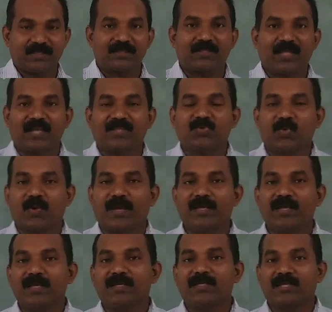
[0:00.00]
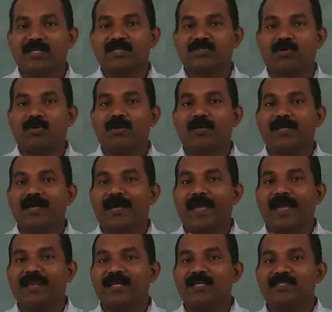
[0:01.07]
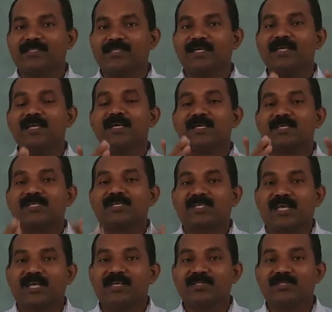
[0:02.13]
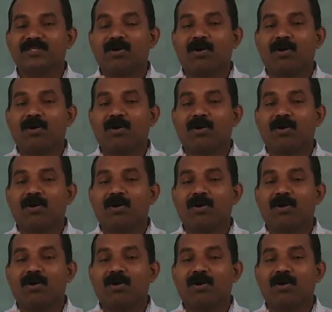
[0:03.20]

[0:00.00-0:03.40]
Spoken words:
That's why it is called energy shells